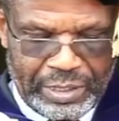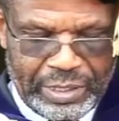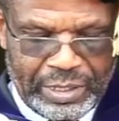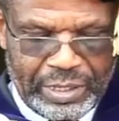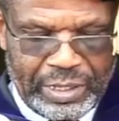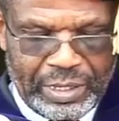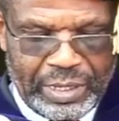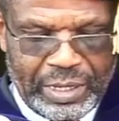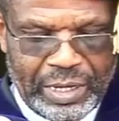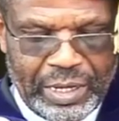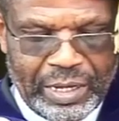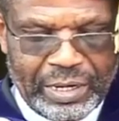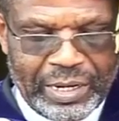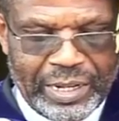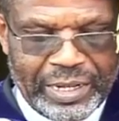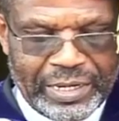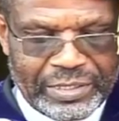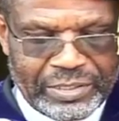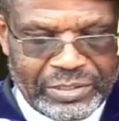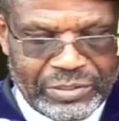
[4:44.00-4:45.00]
I'd
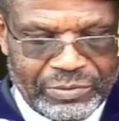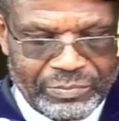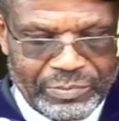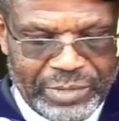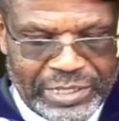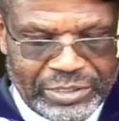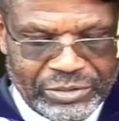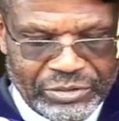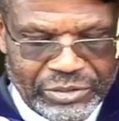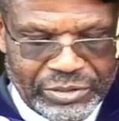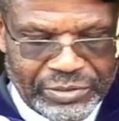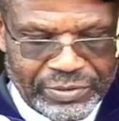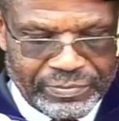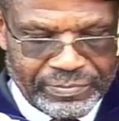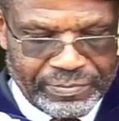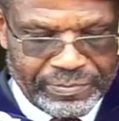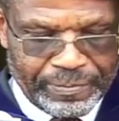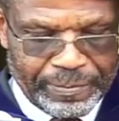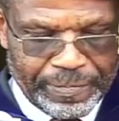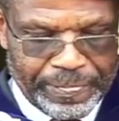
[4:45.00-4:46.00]
like to mention
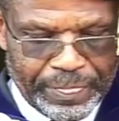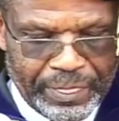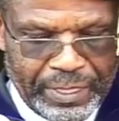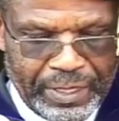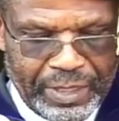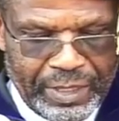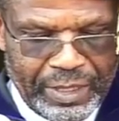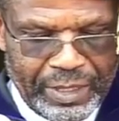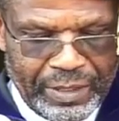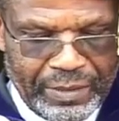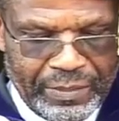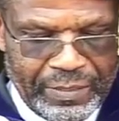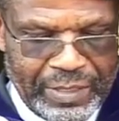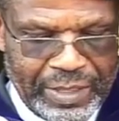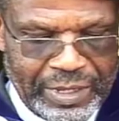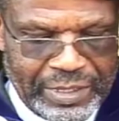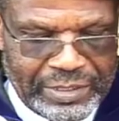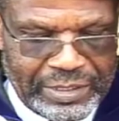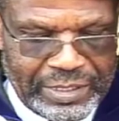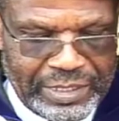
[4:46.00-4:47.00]
that
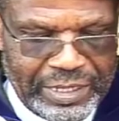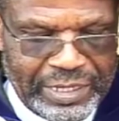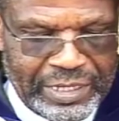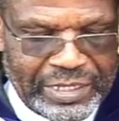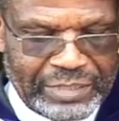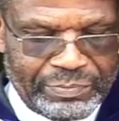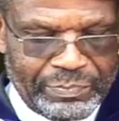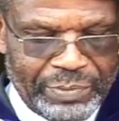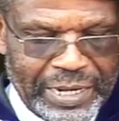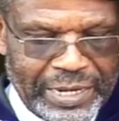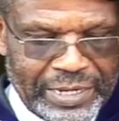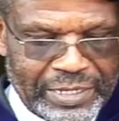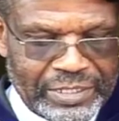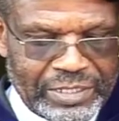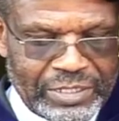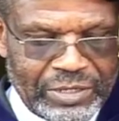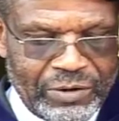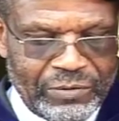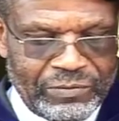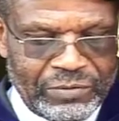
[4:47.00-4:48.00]
in spite
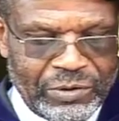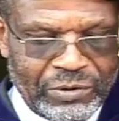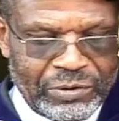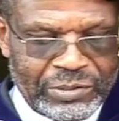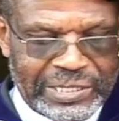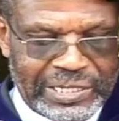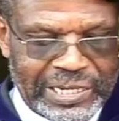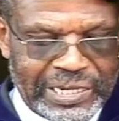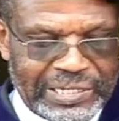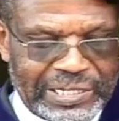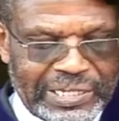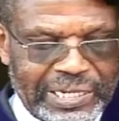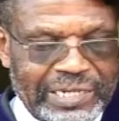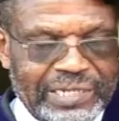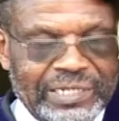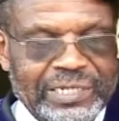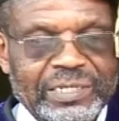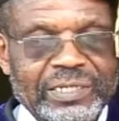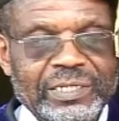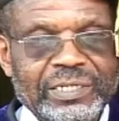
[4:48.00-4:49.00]
of those
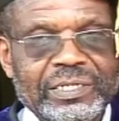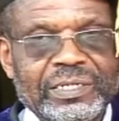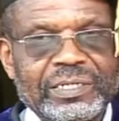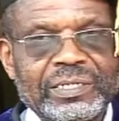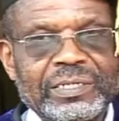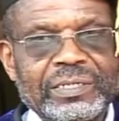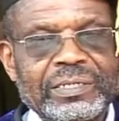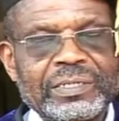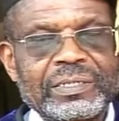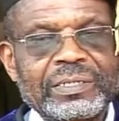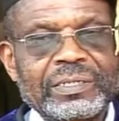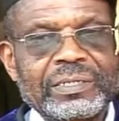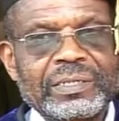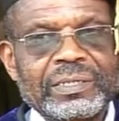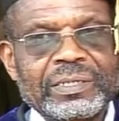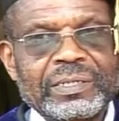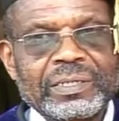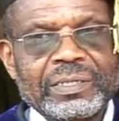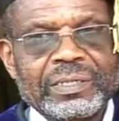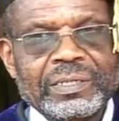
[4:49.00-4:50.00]
successes,
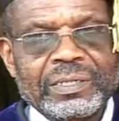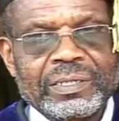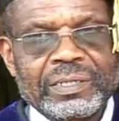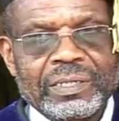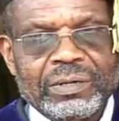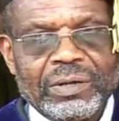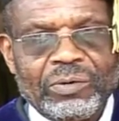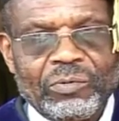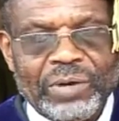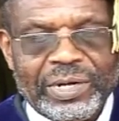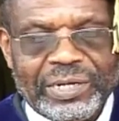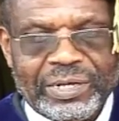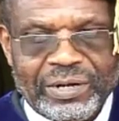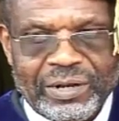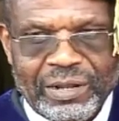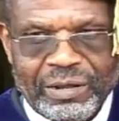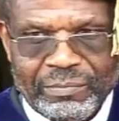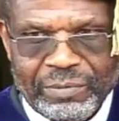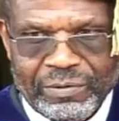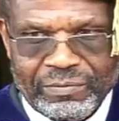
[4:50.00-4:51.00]
quite a
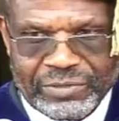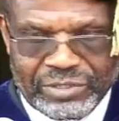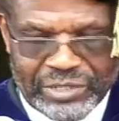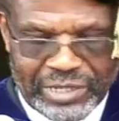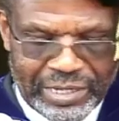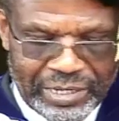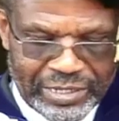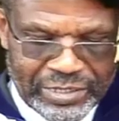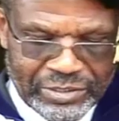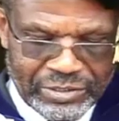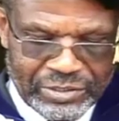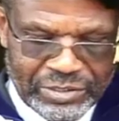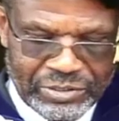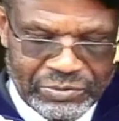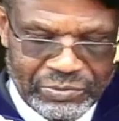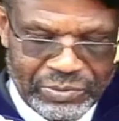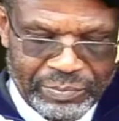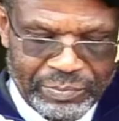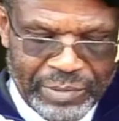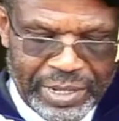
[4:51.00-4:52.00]
number of challenges
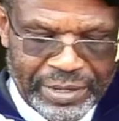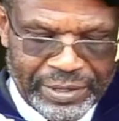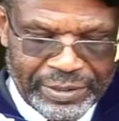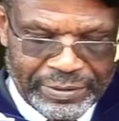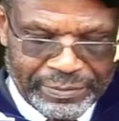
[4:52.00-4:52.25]
remain.